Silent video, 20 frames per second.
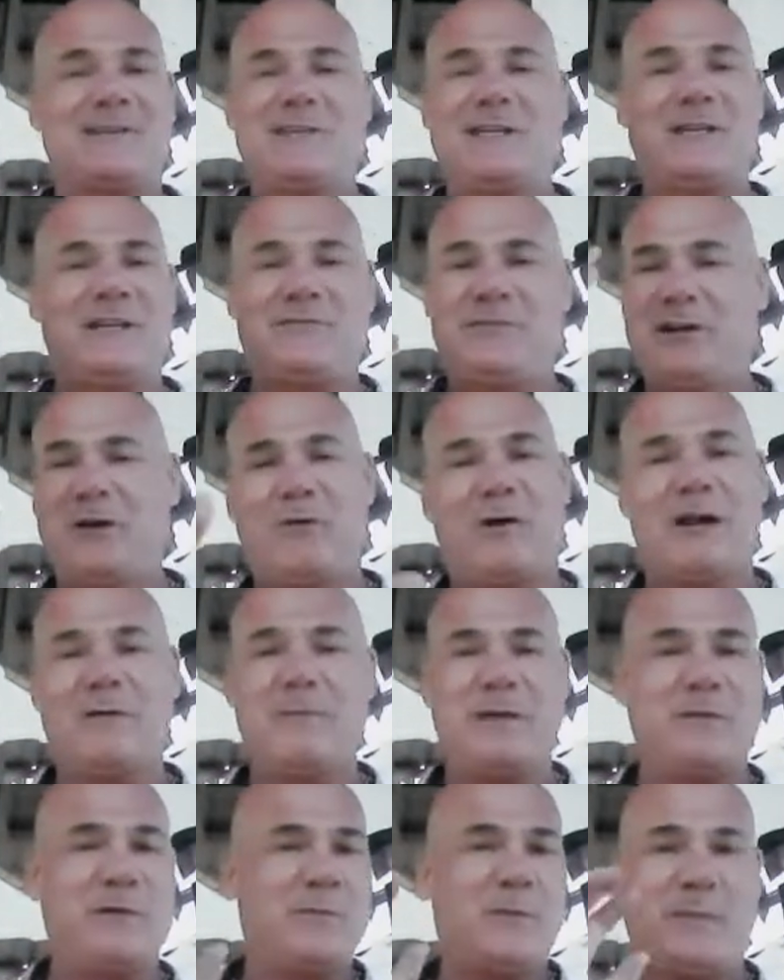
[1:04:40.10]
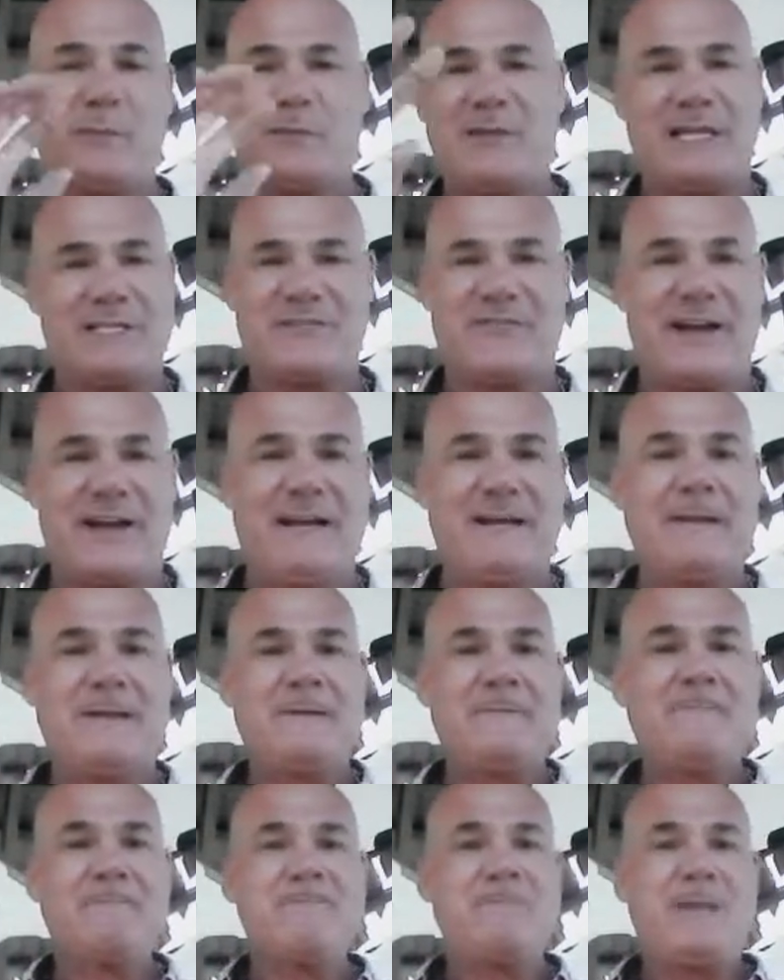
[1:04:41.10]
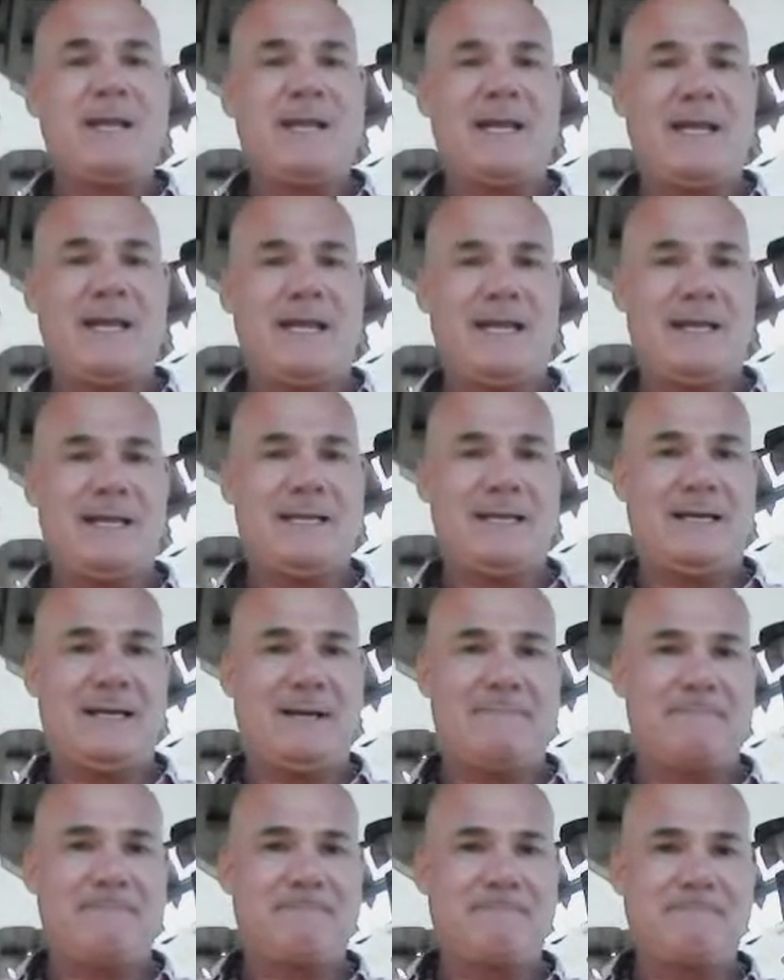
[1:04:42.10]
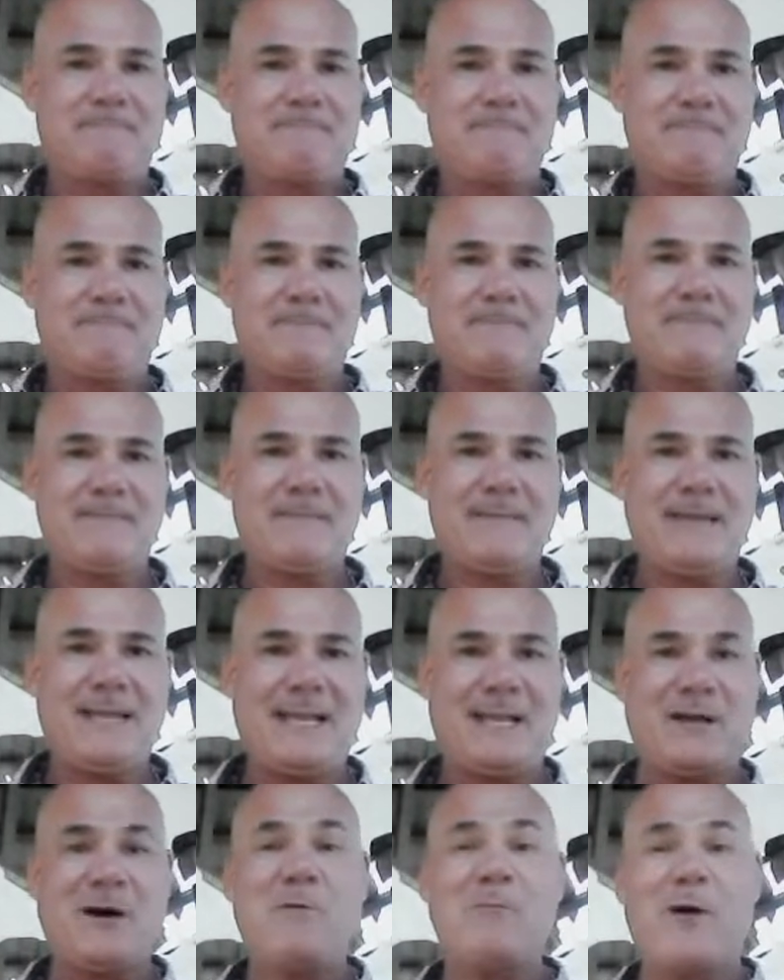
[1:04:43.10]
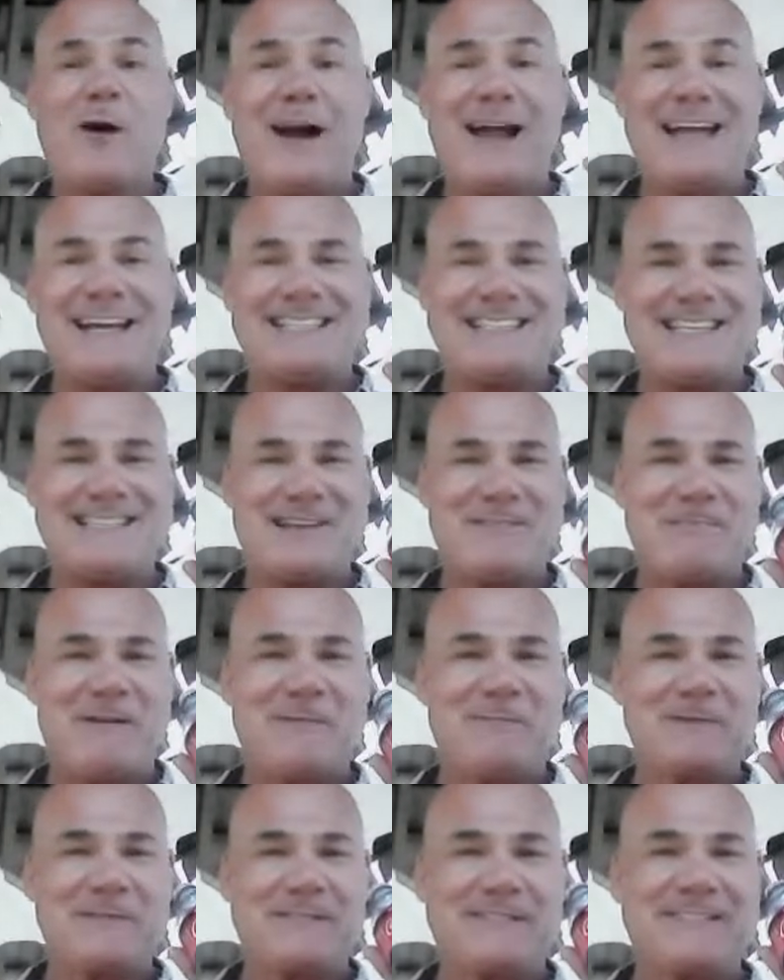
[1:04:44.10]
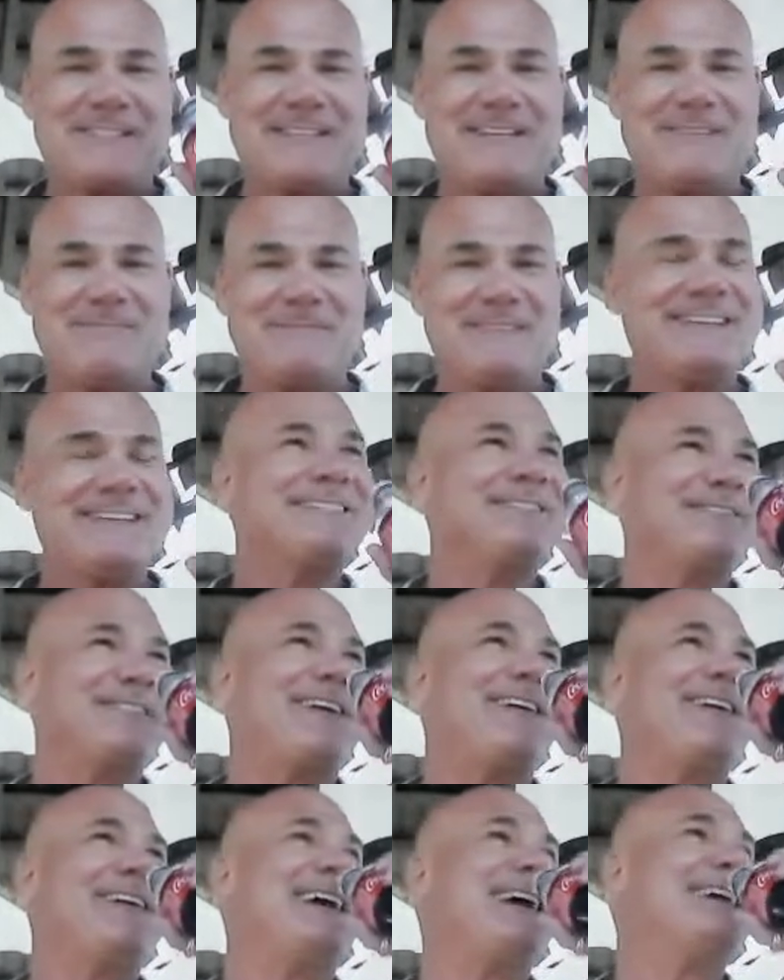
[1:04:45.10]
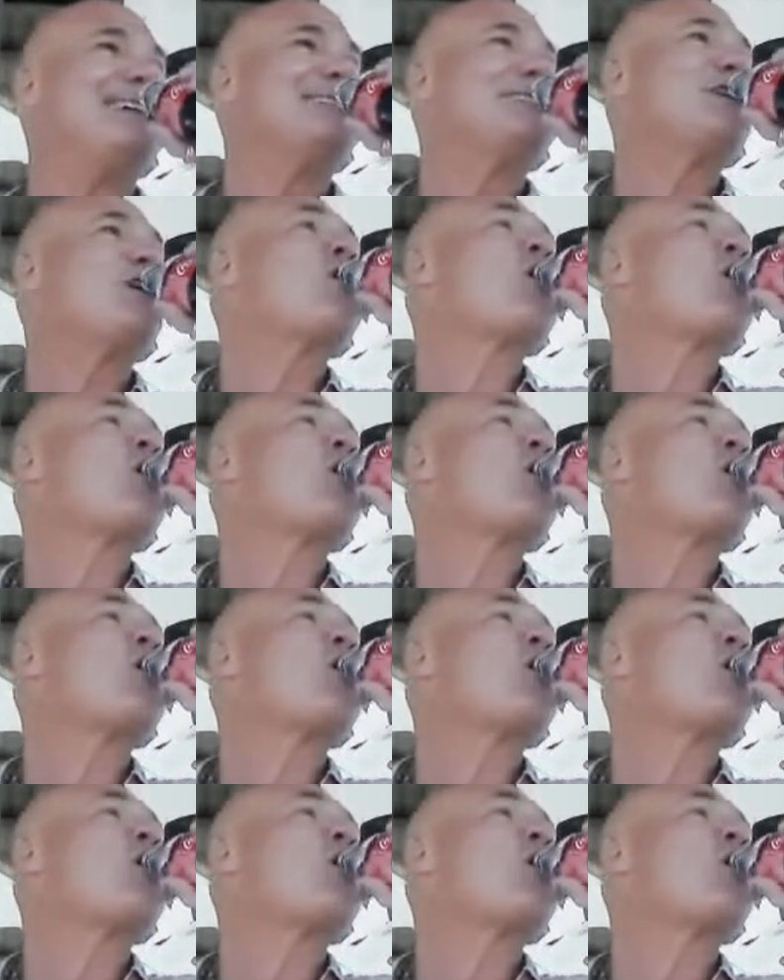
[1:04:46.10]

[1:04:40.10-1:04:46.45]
if you don't want to meet with people, that's fine. And Go More Hike says, I'm almost asleep. Very nice.